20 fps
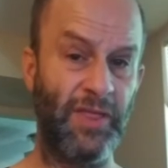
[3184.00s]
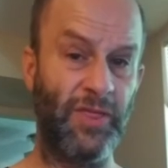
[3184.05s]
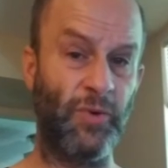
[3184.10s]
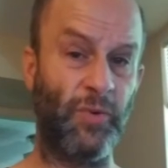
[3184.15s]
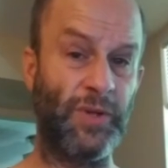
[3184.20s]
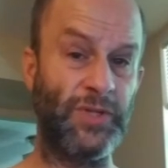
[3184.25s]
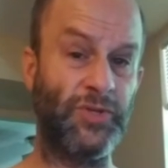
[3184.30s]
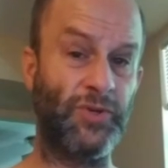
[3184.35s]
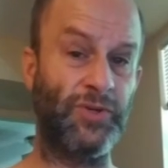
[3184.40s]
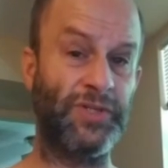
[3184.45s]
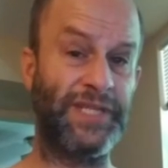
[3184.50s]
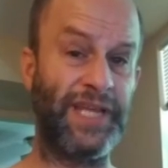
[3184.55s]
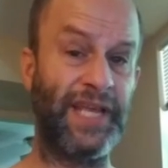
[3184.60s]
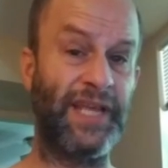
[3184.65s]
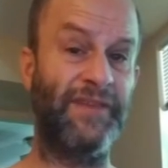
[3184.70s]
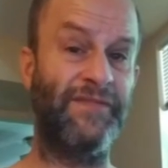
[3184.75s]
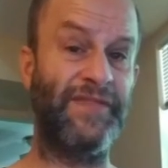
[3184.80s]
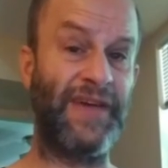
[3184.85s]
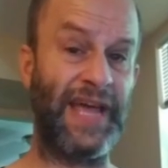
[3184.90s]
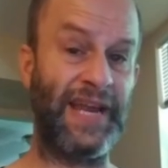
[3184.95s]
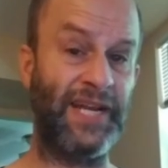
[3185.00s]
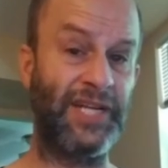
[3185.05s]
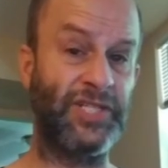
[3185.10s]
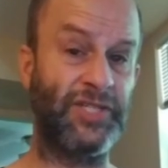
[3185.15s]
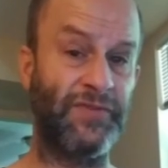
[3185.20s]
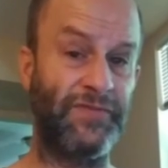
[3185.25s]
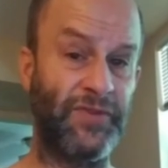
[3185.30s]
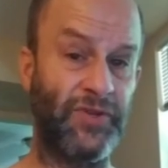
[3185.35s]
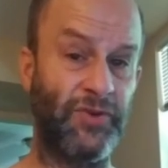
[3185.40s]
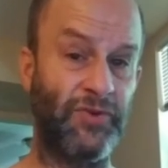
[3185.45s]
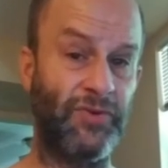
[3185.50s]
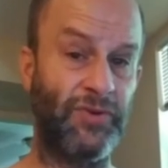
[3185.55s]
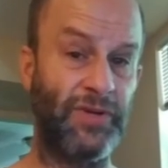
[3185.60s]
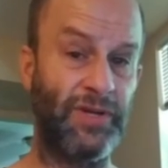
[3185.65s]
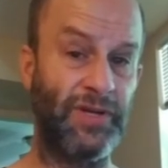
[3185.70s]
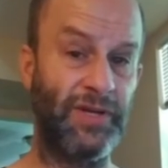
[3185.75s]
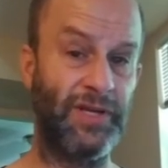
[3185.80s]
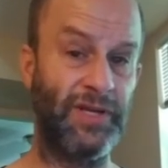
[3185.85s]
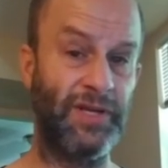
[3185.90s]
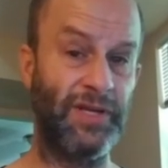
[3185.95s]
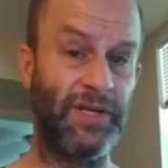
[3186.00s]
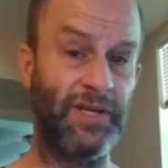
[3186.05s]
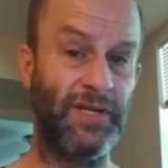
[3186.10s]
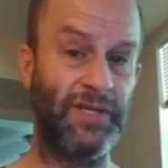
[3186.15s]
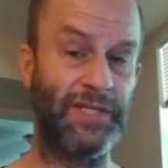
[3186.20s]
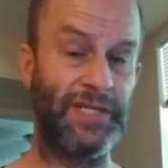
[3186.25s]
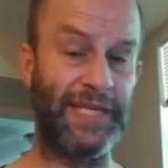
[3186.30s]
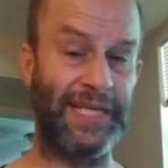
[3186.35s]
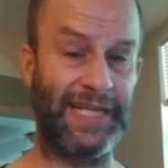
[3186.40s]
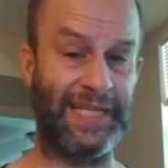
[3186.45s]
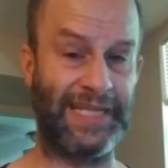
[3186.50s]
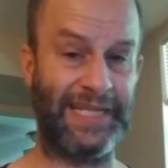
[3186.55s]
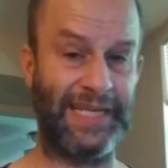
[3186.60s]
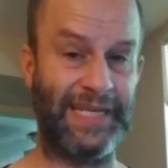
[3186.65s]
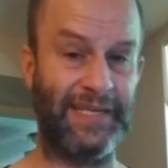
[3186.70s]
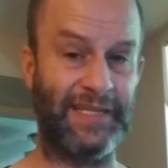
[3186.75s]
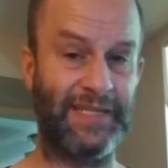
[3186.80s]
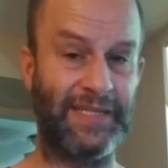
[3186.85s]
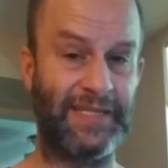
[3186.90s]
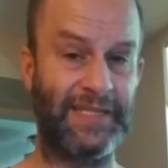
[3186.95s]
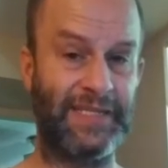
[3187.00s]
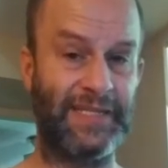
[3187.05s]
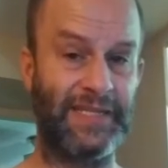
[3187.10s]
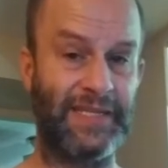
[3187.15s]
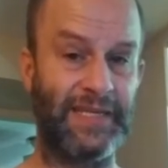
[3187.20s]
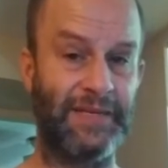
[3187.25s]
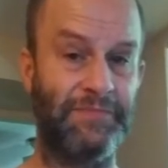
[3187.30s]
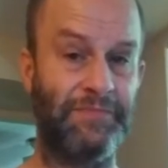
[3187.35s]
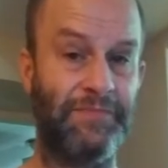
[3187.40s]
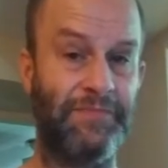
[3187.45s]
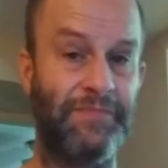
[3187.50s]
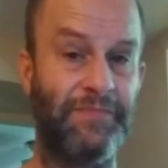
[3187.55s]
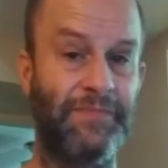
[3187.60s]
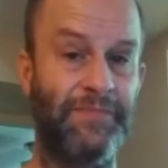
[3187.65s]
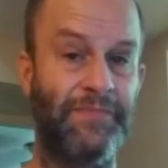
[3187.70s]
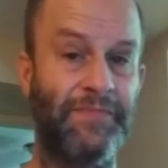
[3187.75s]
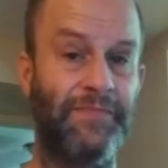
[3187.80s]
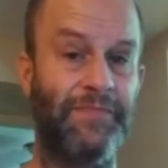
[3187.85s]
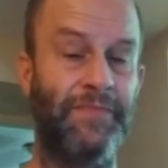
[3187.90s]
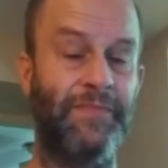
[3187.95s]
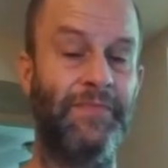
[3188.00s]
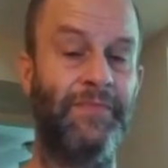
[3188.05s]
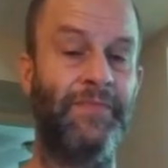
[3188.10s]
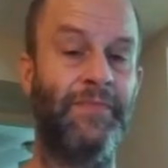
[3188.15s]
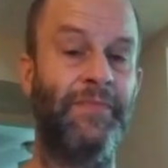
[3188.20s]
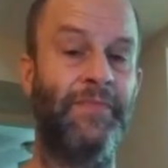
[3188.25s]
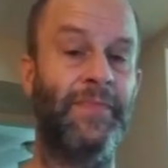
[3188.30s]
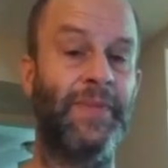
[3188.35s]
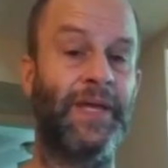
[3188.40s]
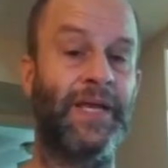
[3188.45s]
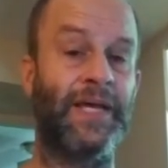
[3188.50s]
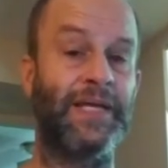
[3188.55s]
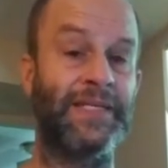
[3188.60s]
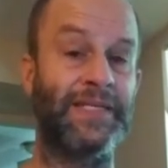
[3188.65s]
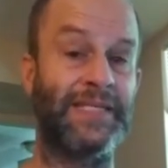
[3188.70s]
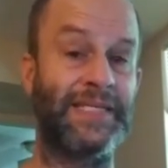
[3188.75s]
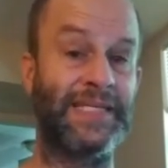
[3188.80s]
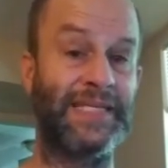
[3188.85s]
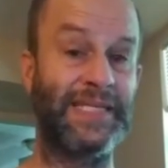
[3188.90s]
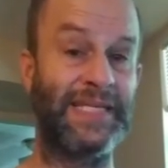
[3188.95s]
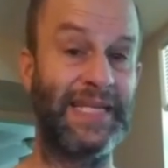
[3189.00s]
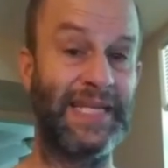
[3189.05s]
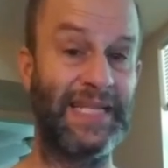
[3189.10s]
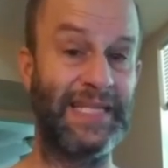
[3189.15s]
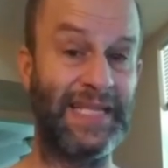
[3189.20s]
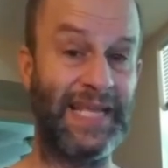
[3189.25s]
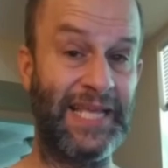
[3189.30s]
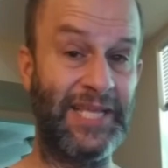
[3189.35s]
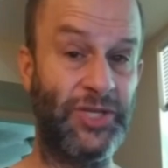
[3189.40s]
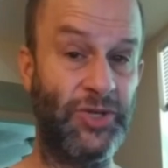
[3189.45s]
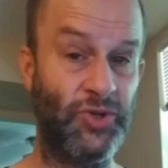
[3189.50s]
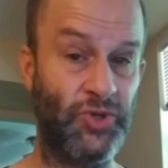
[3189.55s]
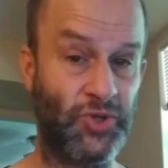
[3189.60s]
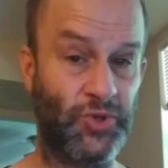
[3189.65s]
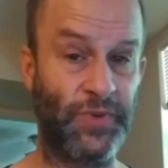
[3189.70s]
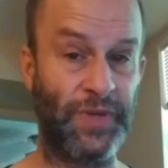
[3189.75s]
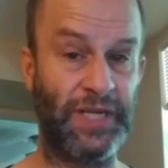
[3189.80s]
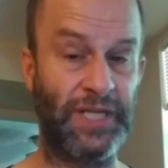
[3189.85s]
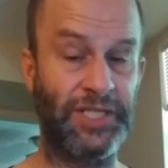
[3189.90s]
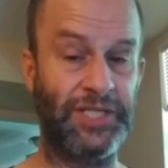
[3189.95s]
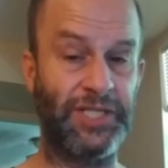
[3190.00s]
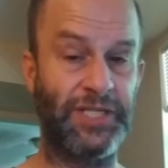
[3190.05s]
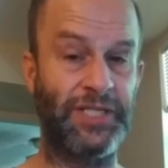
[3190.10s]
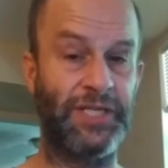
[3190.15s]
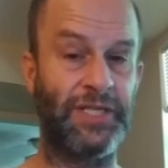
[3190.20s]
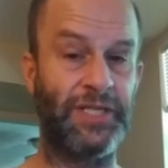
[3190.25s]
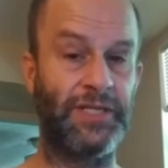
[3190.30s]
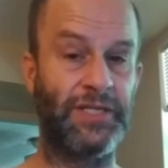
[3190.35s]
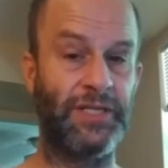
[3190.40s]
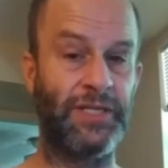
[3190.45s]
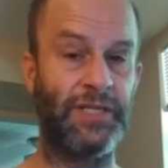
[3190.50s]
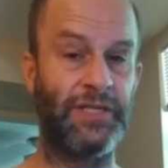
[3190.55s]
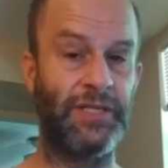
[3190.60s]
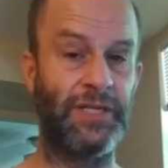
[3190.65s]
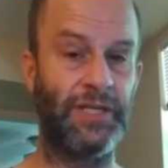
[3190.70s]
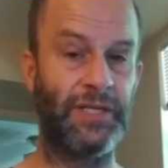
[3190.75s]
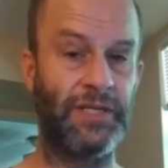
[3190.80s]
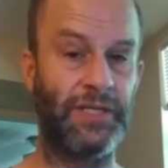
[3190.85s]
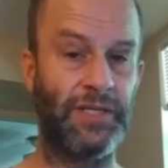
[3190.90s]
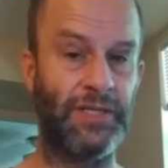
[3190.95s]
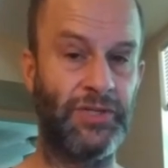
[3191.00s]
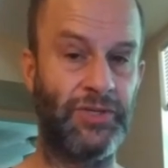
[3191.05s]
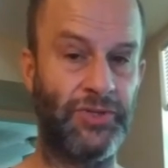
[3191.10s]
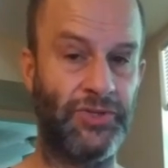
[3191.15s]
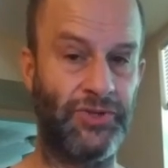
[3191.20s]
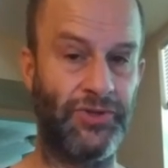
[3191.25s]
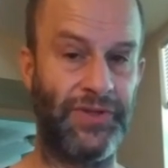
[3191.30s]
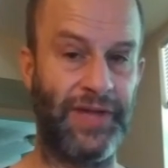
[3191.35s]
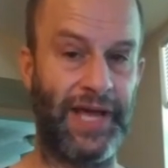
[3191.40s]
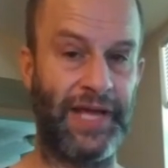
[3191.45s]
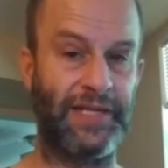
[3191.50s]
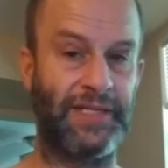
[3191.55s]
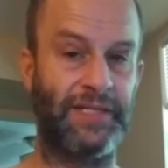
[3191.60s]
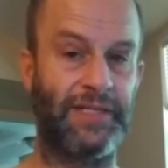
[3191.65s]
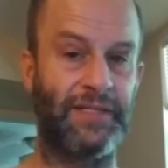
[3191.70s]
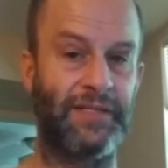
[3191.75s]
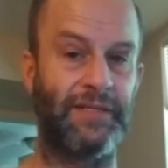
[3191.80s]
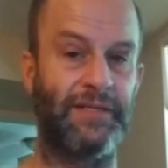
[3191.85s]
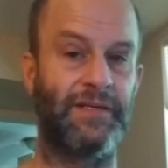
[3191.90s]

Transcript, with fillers: The ones who will take advantage of you to get things because they use religion to do that.